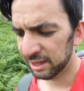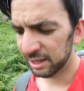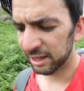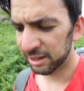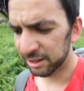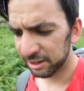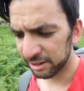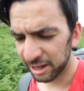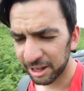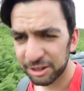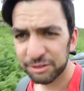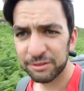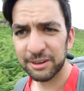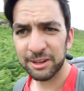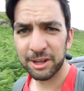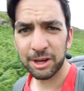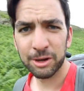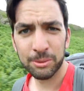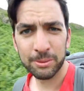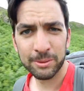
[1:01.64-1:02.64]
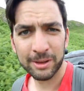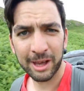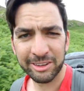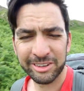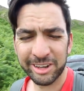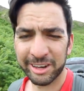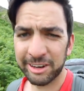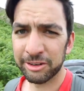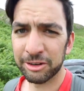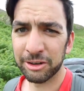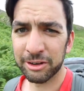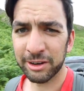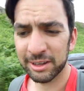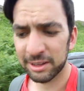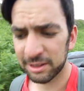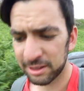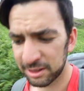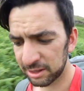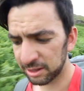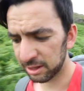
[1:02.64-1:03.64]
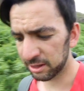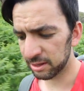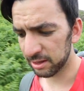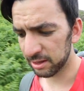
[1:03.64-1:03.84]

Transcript: in the last video I said I don't like